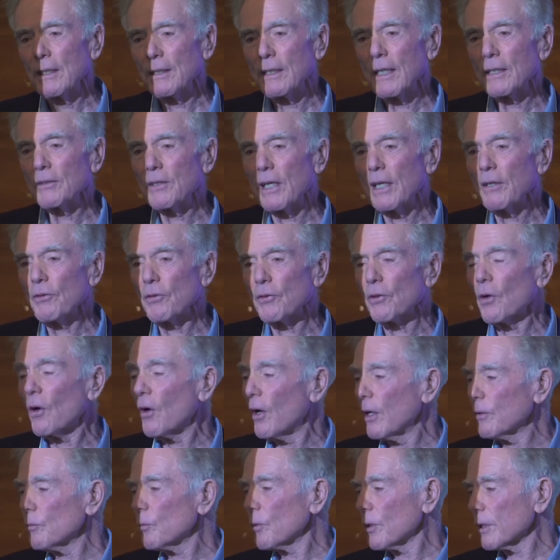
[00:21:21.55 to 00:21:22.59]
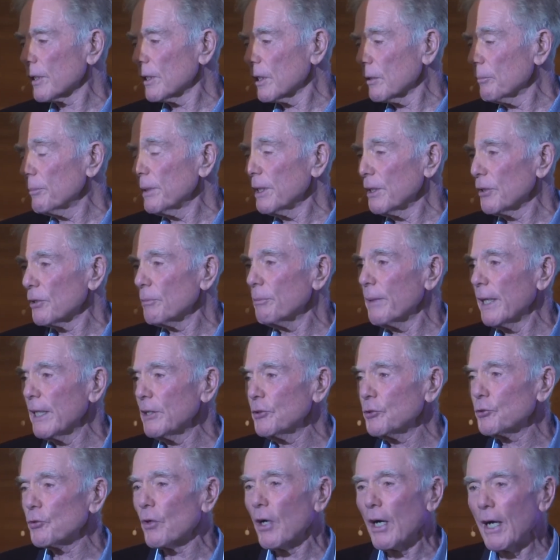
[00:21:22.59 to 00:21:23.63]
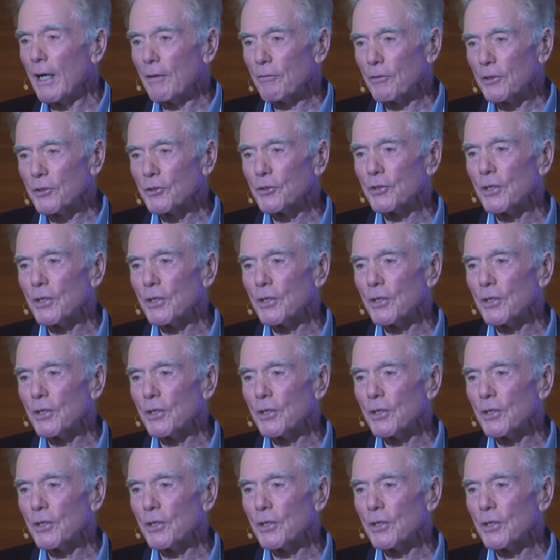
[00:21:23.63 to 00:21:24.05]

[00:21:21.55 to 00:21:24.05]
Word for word: that they thought were going to be the main drivers.